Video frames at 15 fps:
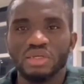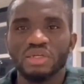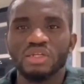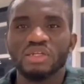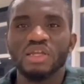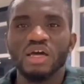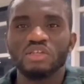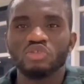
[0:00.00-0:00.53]

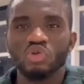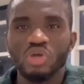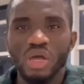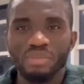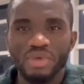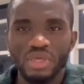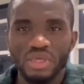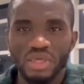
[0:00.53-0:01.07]
than soya
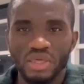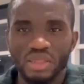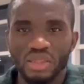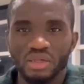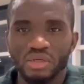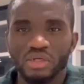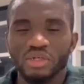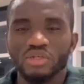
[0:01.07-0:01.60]
bean cake,
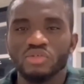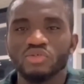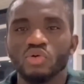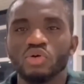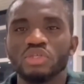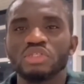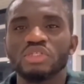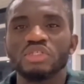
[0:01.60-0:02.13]

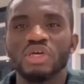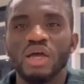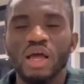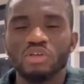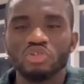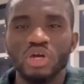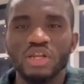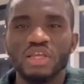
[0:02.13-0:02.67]
so it's
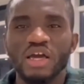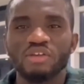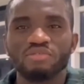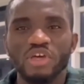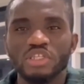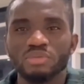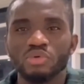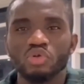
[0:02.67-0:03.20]
actually
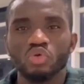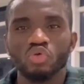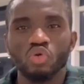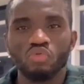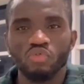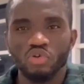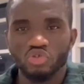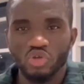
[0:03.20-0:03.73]
advisable you go
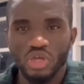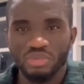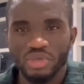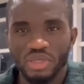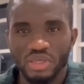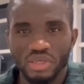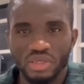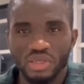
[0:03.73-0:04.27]
for soya
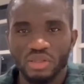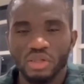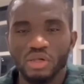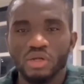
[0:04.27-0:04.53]
bean cake.